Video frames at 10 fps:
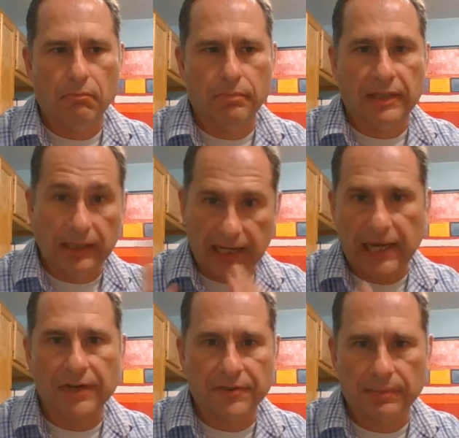the
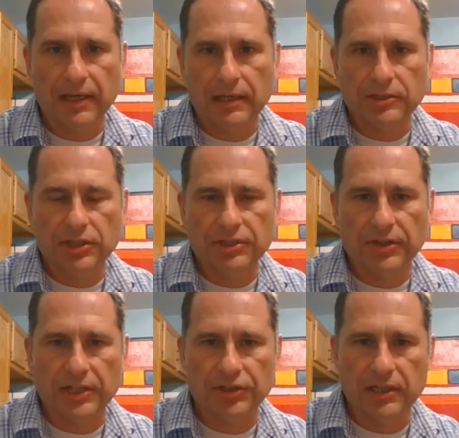layout of the page so
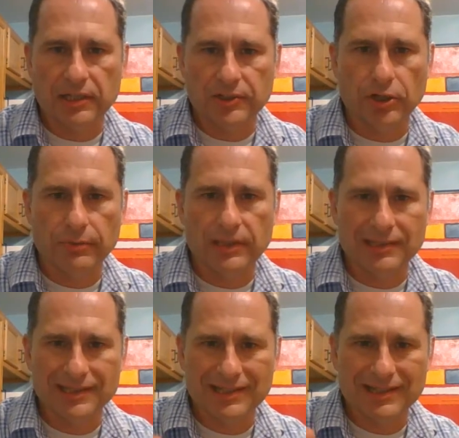that you can determine
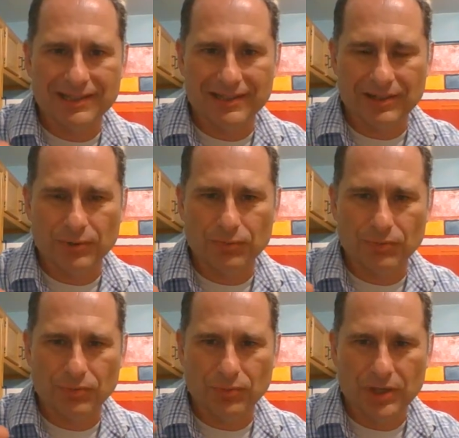this is,
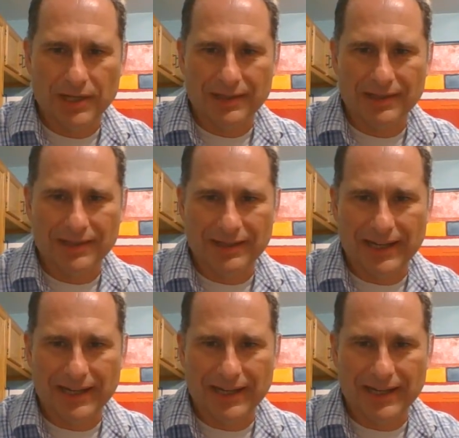the